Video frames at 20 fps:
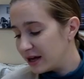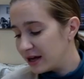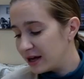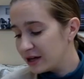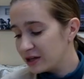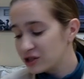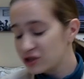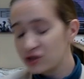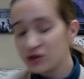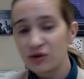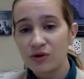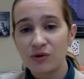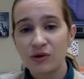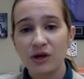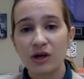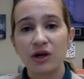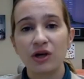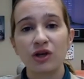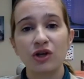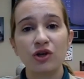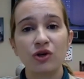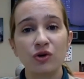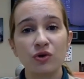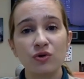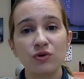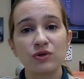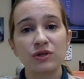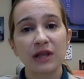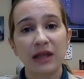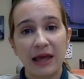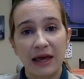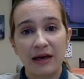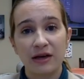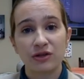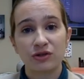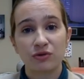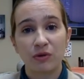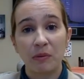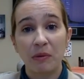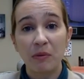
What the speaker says: that. 2, use links.